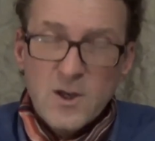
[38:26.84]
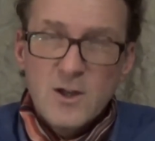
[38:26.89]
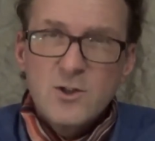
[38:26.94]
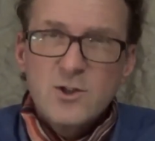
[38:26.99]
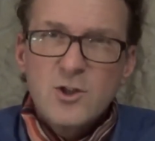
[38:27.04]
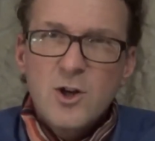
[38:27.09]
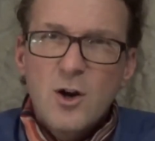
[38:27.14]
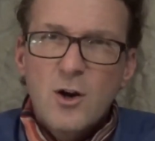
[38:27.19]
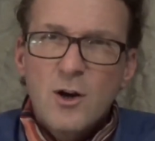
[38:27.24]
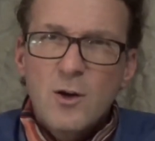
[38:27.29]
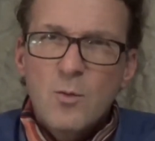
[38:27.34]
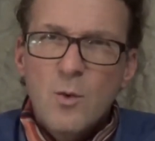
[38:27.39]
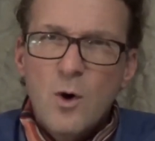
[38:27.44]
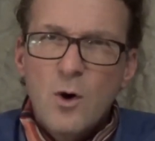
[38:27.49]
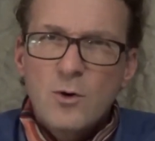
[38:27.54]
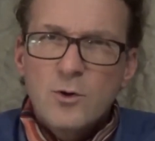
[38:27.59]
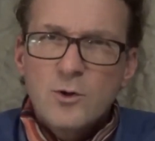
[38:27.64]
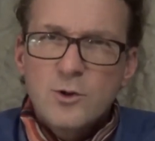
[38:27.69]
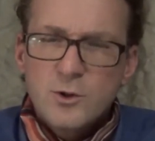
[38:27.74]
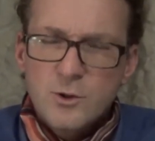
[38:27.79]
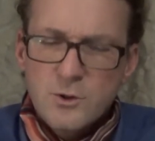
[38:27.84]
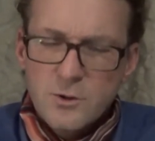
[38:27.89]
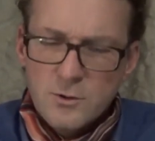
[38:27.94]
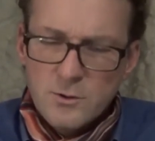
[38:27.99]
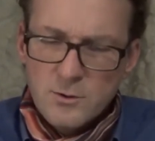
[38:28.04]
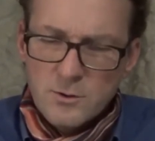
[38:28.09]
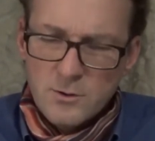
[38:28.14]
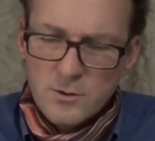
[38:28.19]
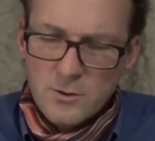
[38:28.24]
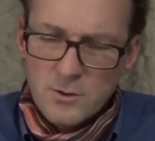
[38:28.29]
Charlie watched.
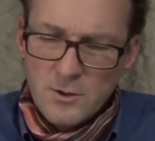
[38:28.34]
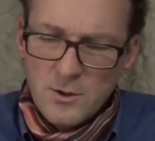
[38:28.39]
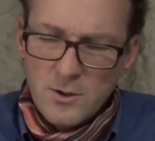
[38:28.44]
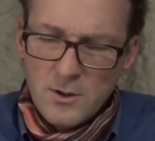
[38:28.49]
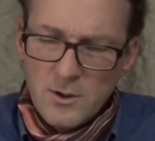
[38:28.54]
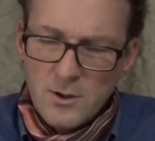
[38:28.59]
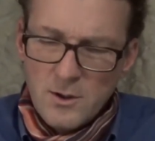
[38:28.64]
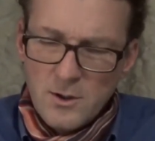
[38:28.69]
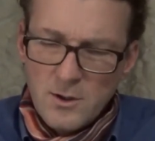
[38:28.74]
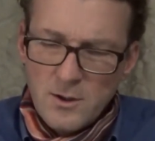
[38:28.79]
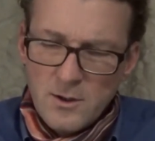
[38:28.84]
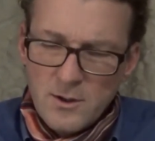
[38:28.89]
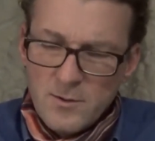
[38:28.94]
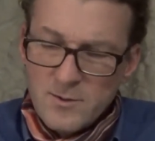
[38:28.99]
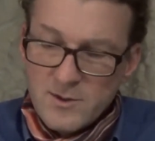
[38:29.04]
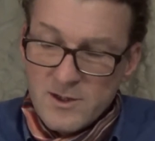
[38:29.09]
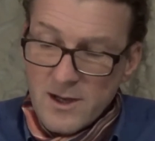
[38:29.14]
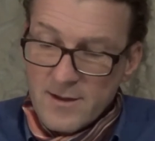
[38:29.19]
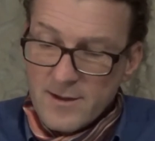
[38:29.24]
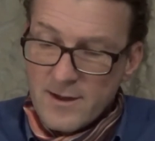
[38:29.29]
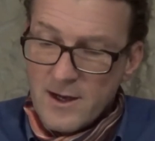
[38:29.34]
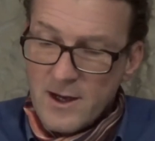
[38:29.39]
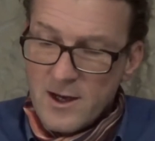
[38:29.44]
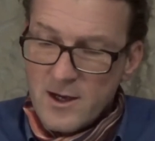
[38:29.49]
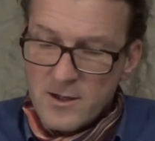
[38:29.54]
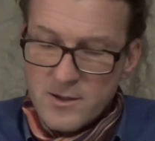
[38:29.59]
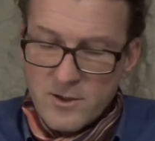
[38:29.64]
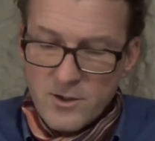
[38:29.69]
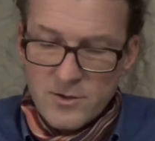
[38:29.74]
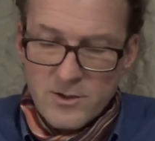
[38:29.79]
There was nothing he
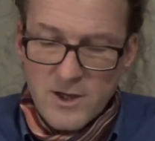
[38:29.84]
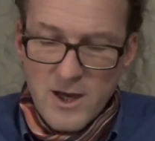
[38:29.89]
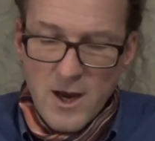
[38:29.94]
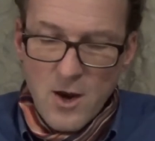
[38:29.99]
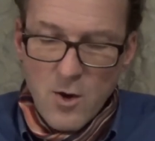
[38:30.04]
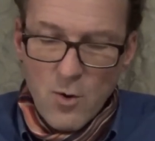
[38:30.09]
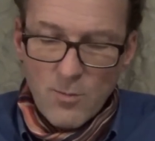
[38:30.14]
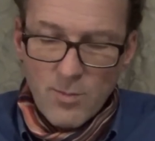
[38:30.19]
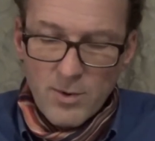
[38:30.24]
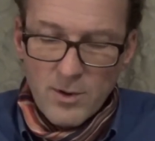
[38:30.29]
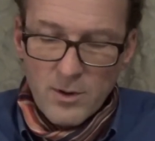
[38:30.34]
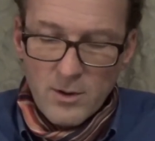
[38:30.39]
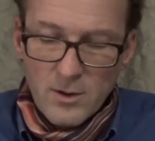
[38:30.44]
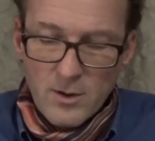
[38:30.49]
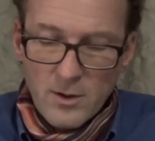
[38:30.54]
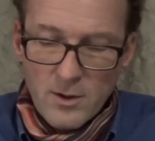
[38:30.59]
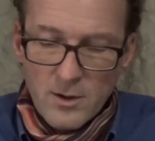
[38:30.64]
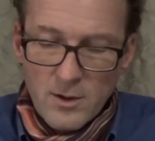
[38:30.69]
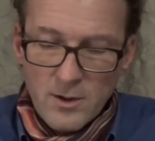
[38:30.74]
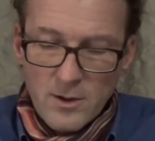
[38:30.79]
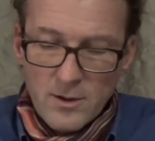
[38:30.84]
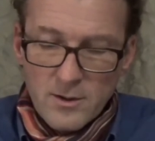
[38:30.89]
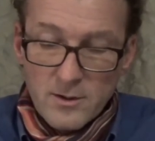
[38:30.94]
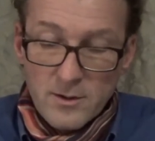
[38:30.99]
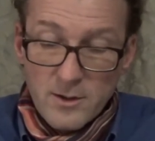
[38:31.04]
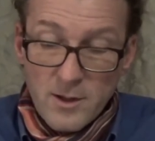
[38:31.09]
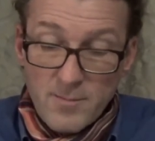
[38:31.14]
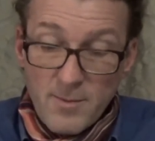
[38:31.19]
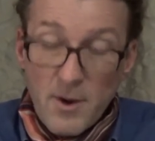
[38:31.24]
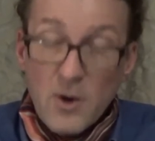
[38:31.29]
could do to help.
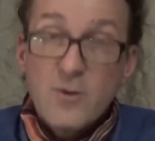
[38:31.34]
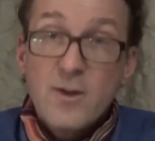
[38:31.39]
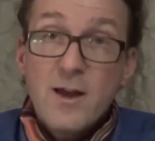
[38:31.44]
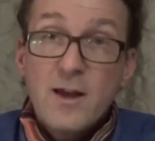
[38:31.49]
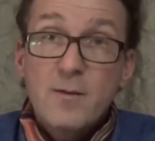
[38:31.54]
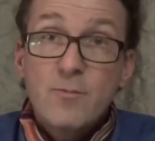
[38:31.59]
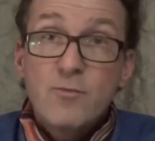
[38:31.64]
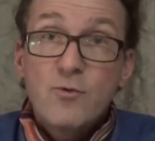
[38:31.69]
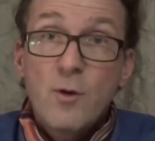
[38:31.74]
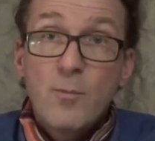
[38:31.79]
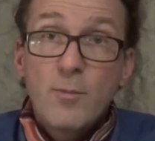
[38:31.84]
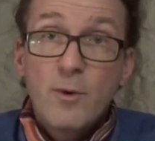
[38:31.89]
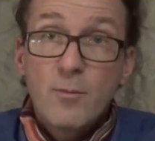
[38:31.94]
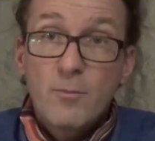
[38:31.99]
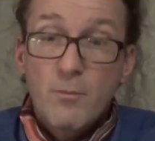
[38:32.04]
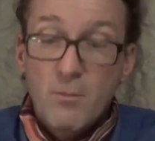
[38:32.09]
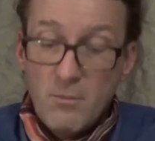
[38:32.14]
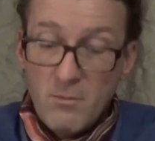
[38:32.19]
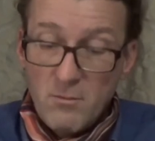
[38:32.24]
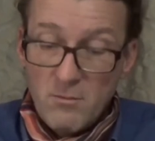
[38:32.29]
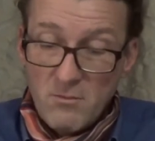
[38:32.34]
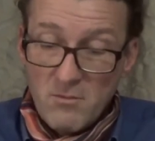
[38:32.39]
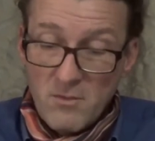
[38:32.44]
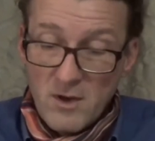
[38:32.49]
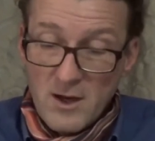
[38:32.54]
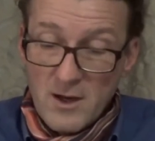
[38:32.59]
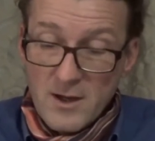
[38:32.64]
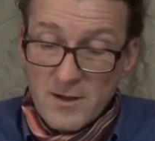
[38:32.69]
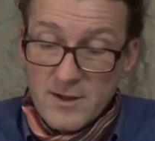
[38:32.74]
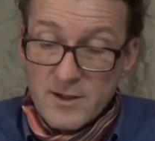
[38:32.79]
They both had a problem.
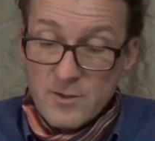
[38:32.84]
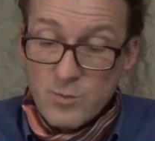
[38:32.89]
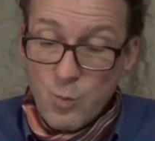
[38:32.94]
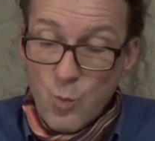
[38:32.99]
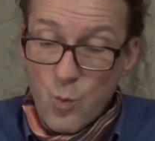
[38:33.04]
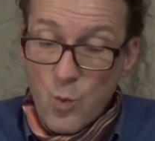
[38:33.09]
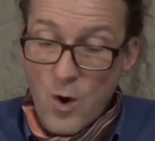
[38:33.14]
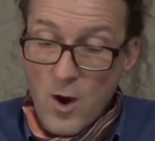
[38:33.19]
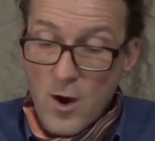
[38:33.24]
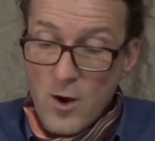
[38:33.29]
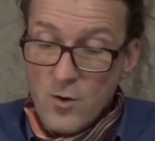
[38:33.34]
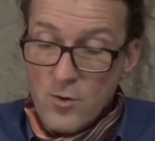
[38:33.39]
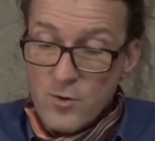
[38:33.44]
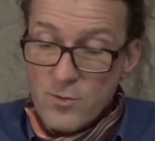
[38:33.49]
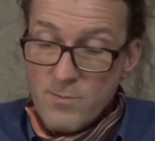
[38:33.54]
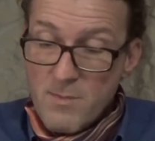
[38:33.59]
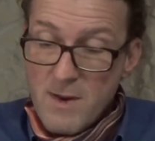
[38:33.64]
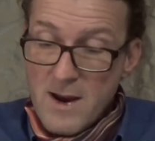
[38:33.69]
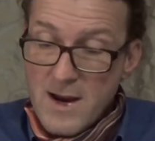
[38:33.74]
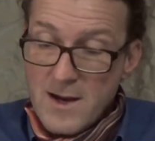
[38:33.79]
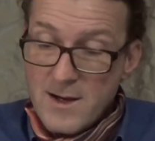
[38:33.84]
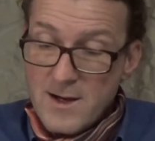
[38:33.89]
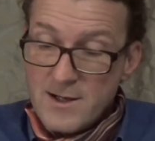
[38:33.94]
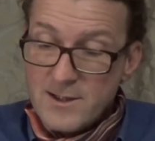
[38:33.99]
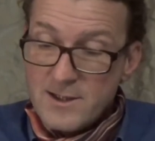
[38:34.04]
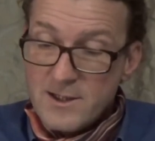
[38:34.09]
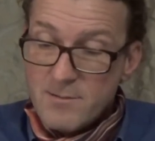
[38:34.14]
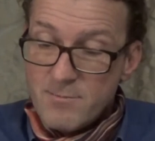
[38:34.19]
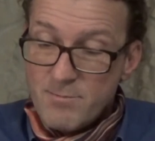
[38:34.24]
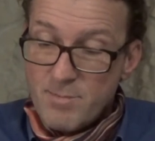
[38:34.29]
This wild,
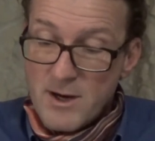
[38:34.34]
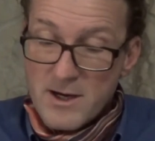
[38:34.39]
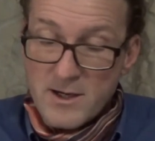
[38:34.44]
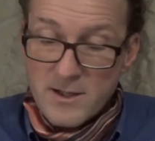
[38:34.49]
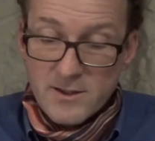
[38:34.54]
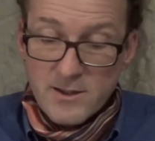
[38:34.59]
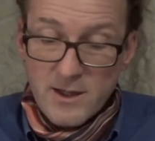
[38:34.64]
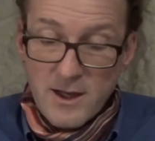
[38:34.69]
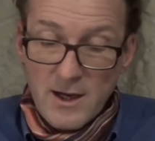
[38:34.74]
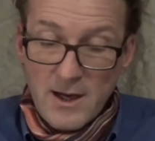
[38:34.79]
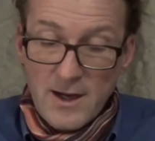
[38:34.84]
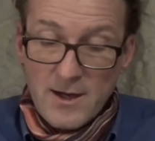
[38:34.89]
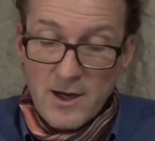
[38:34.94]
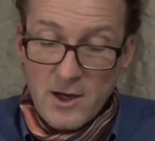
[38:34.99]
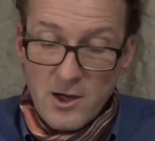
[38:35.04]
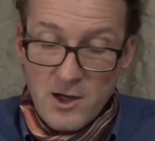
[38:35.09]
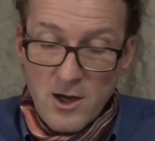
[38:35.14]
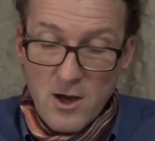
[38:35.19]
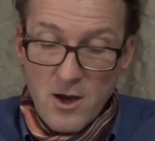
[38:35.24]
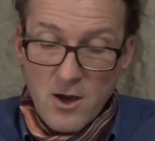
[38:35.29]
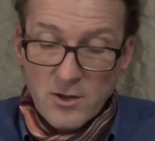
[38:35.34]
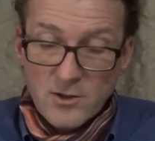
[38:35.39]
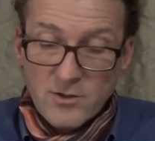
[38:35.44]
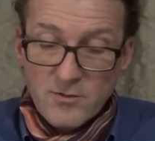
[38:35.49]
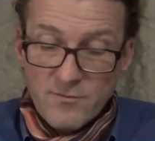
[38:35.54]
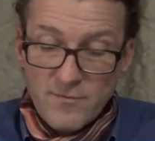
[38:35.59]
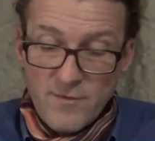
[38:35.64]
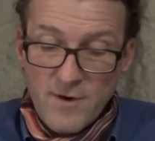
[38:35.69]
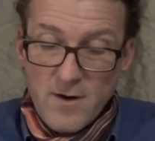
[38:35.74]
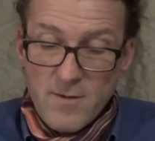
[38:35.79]
man-eating beast had a large
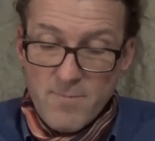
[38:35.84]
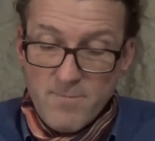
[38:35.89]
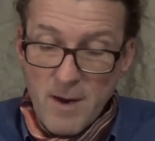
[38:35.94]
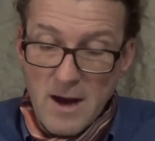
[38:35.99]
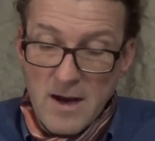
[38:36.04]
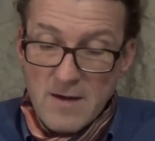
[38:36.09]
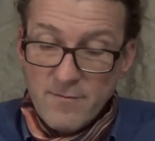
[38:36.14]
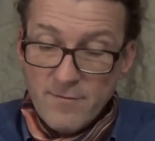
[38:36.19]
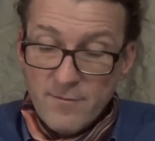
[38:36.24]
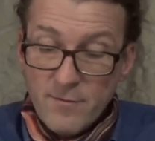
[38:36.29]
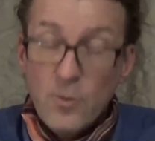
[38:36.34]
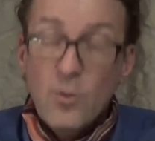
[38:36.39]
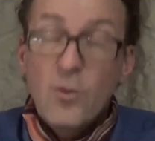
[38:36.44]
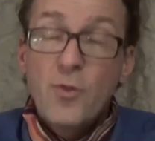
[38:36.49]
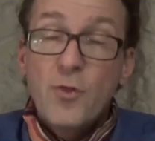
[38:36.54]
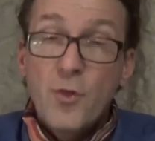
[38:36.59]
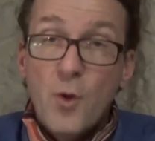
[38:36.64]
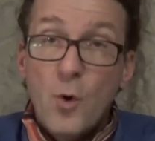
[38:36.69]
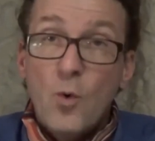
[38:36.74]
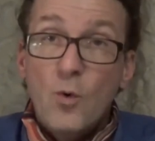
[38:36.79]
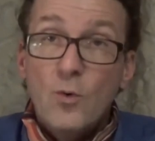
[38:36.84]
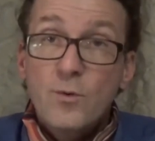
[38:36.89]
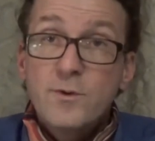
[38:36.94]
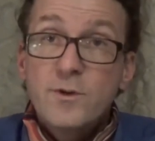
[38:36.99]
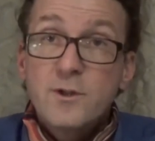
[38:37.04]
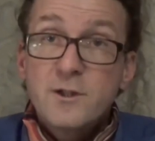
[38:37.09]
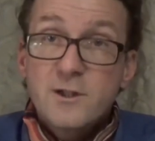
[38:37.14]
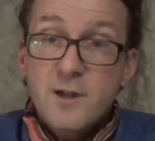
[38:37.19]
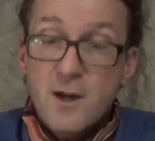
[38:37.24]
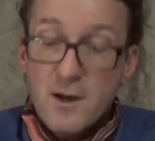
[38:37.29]
and very painful thorn
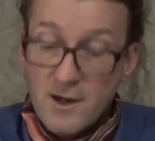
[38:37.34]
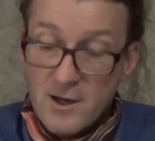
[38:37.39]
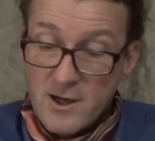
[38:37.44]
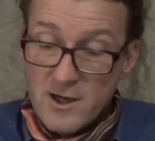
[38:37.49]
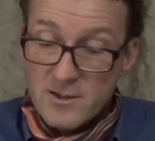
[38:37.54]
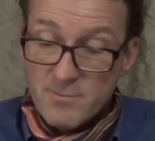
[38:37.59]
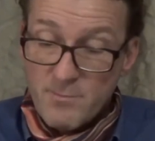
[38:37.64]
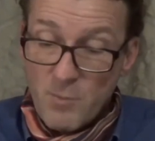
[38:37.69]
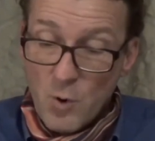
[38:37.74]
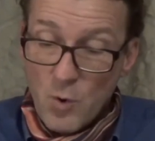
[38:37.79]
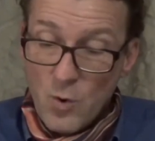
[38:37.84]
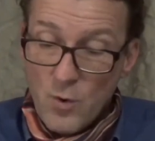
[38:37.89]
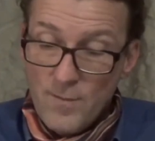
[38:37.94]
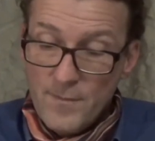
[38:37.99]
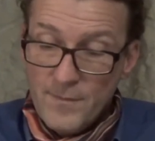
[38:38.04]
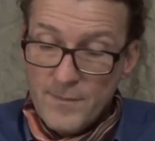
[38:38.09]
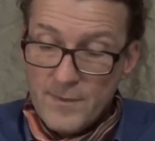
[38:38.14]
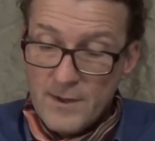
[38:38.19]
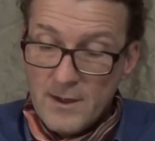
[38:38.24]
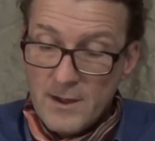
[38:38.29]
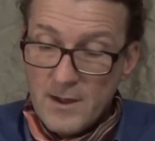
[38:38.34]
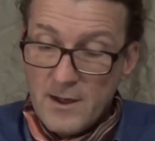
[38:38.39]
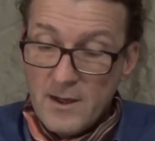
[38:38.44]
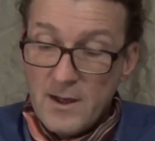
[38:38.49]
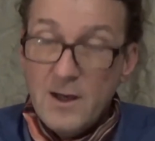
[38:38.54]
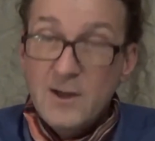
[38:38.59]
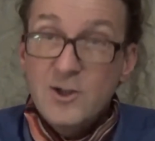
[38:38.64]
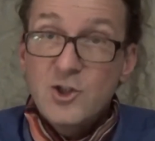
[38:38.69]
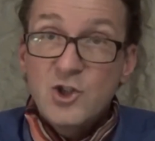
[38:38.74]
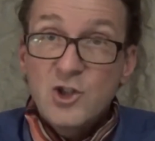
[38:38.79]
stuck in its paw,
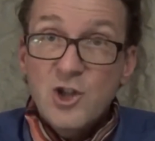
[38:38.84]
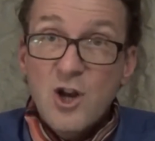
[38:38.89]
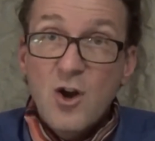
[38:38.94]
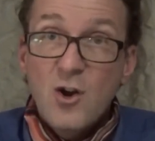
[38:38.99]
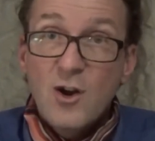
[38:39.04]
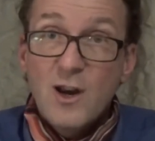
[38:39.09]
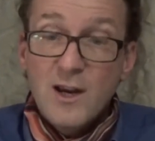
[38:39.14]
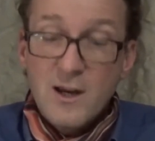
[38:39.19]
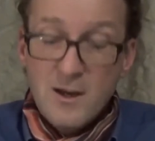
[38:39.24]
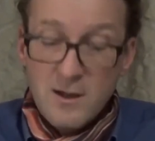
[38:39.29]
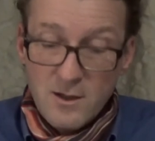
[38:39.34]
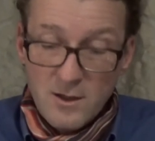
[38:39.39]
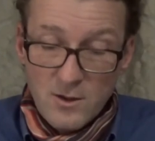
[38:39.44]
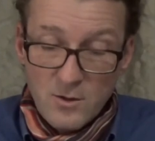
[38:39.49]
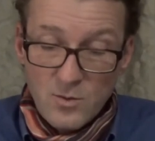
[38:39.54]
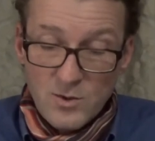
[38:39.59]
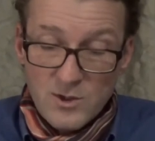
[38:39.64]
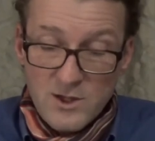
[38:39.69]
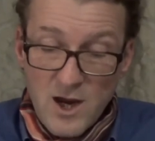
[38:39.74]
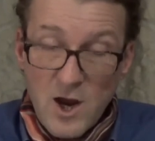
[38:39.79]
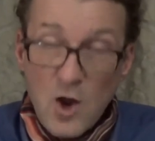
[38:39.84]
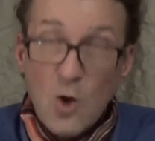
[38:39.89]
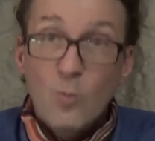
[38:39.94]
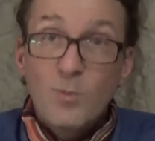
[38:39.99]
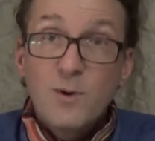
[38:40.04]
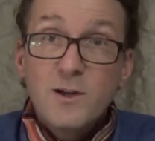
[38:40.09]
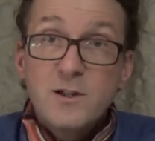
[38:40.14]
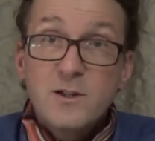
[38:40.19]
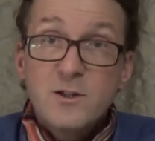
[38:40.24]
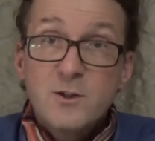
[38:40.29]
and Charlie was
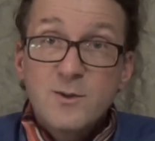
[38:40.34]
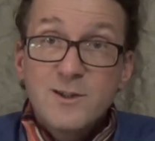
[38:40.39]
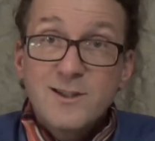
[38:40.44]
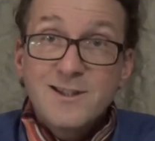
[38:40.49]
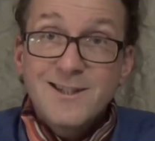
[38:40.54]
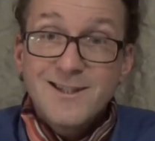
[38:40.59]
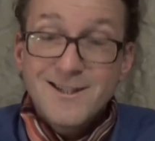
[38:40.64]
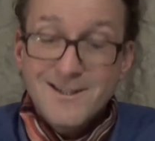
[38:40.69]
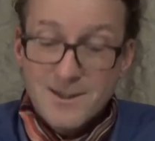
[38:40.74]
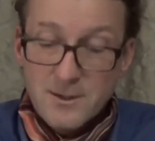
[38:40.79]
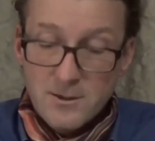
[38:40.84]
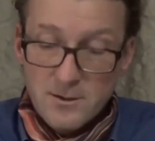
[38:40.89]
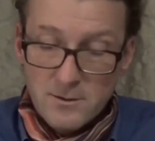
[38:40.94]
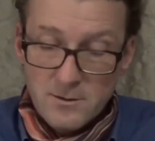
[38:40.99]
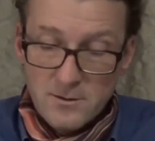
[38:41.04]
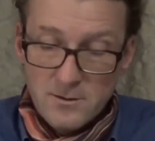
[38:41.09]
helpless to assist.